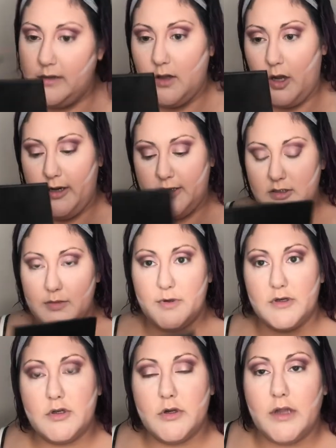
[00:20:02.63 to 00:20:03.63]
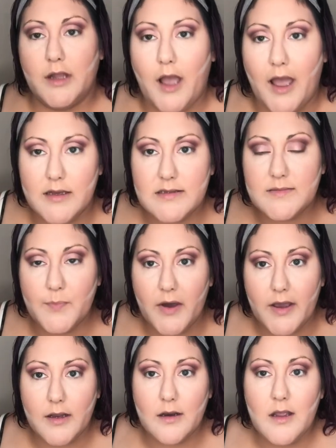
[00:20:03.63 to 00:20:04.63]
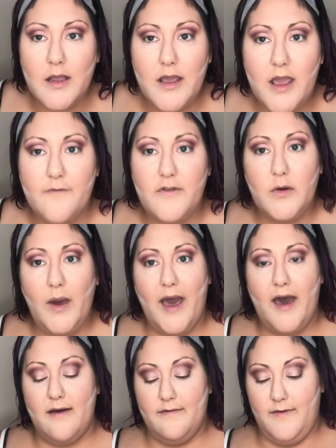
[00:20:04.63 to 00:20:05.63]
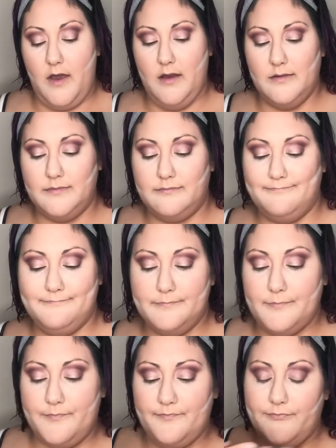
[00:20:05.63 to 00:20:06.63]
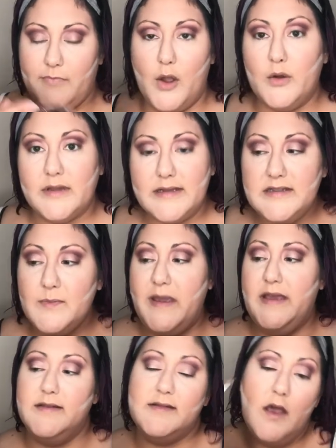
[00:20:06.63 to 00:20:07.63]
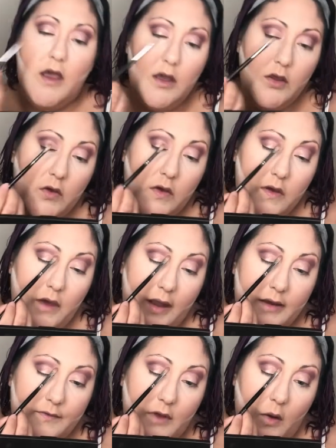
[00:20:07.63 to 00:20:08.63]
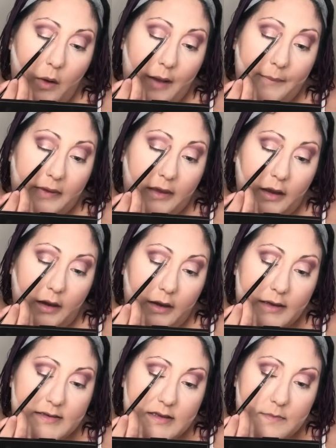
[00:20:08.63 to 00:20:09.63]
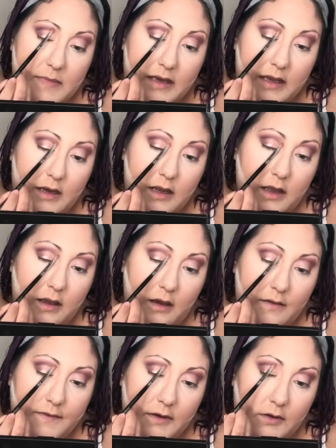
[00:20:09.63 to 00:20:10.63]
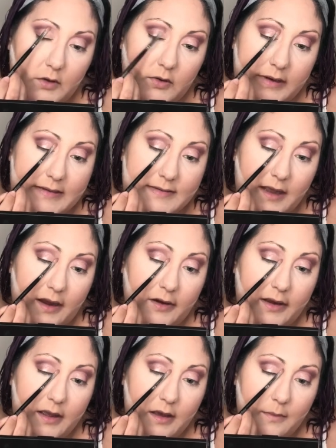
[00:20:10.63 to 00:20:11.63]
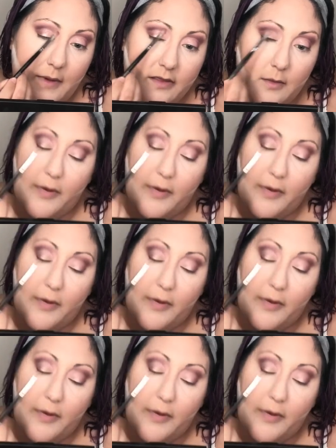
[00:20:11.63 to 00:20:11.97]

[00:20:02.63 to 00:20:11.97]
large protruding eyes, but if you have no lid space, you can kind of go up here into the beginning of your crease area by the